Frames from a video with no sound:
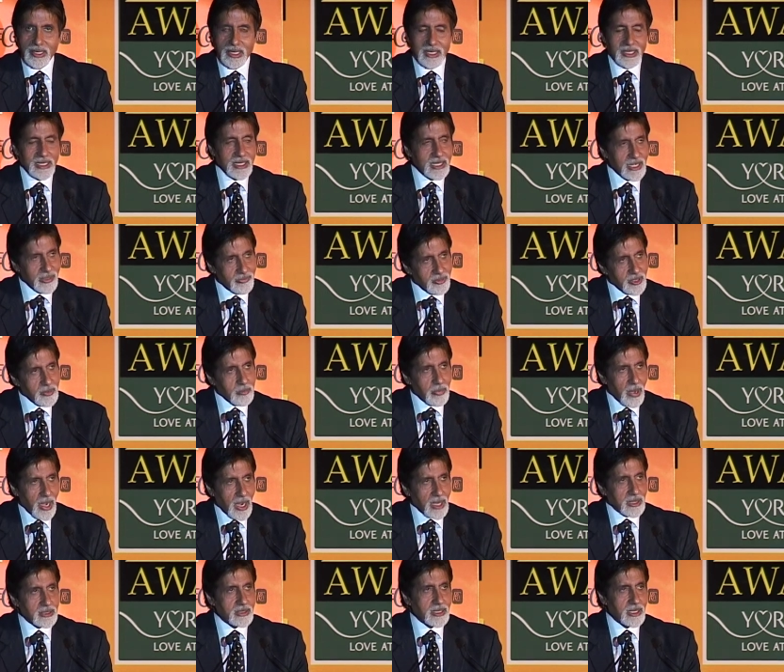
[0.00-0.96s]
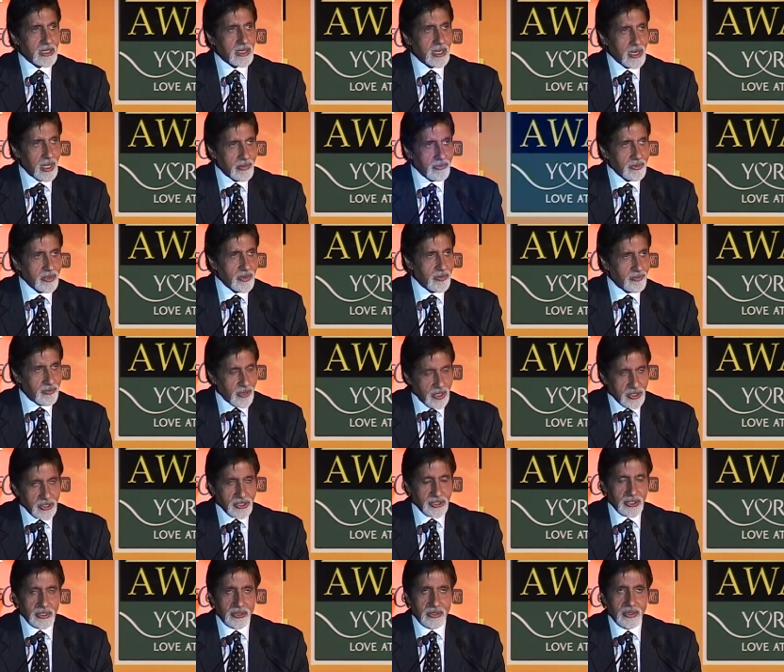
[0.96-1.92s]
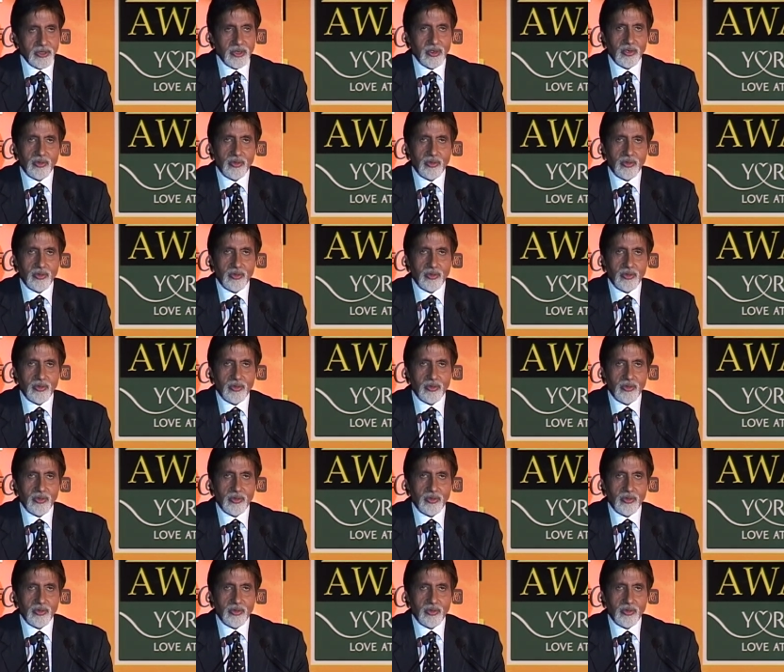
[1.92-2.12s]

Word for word: in giving back that love and affection